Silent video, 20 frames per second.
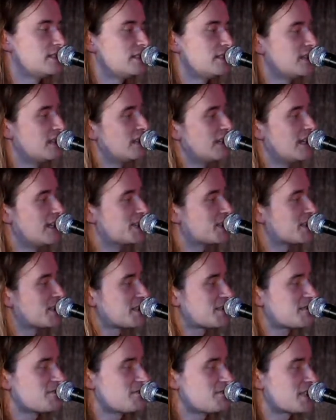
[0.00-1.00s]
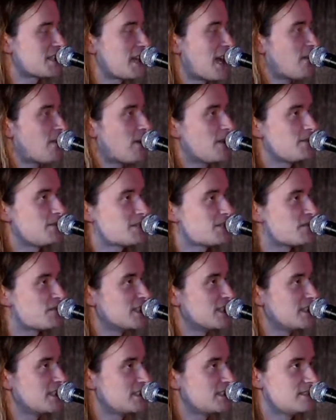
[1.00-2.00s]
it just was how I was
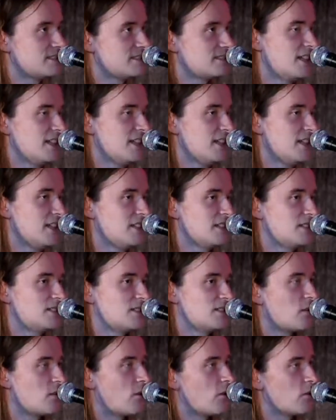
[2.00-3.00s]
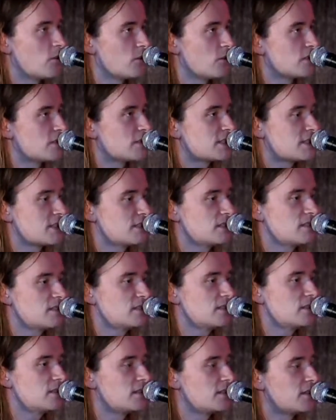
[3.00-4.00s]
feeling, and the chords and
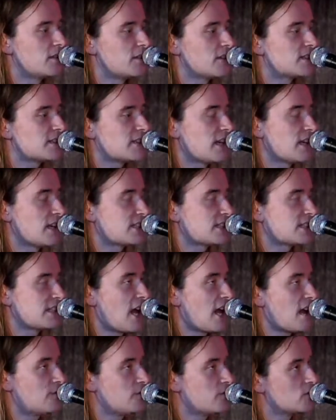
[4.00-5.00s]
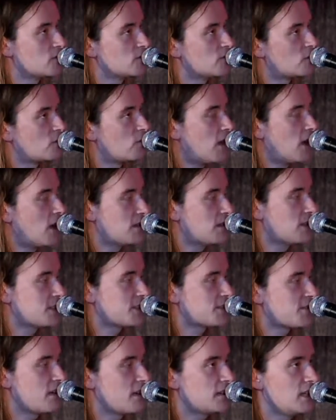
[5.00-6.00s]
the lyrics kind of sat for a little while. I
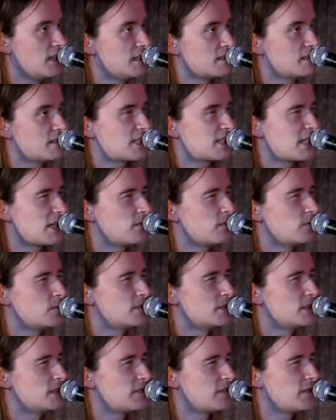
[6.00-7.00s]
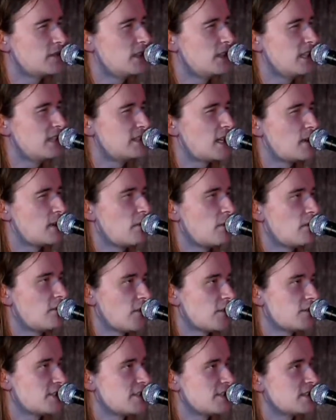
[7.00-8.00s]
tried like several different like demo
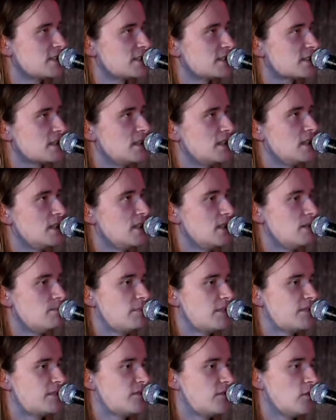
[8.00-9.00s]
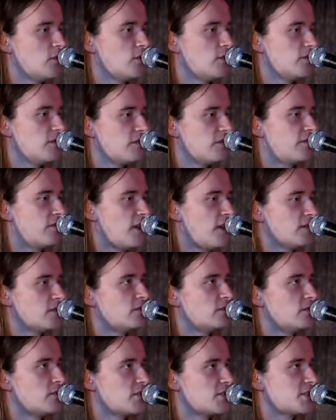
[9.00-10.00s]
versions before the final
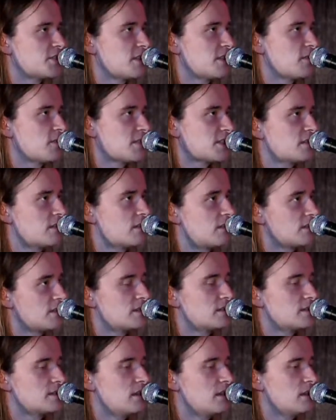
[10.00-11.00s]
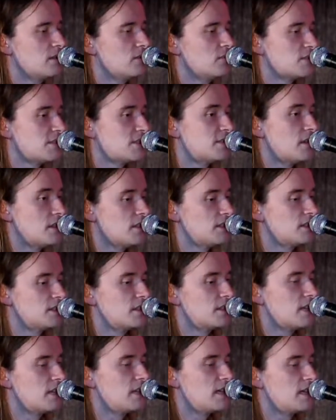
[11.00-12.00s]
version of the song was done.
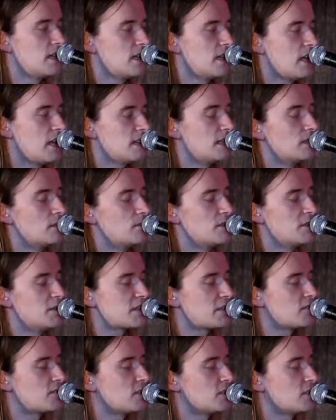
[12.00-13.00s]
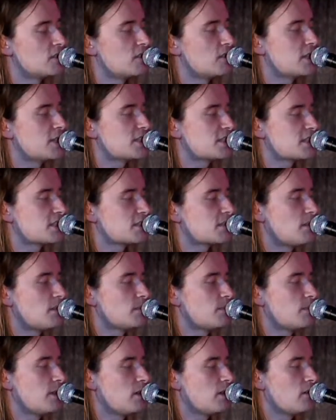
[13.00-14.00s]
And then the music video, I just thought
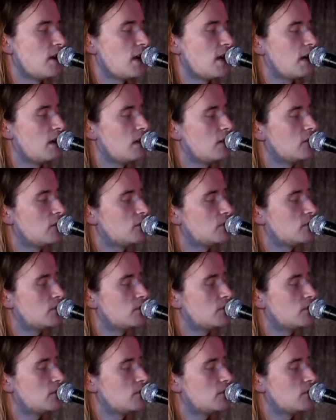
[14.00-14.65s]
about how,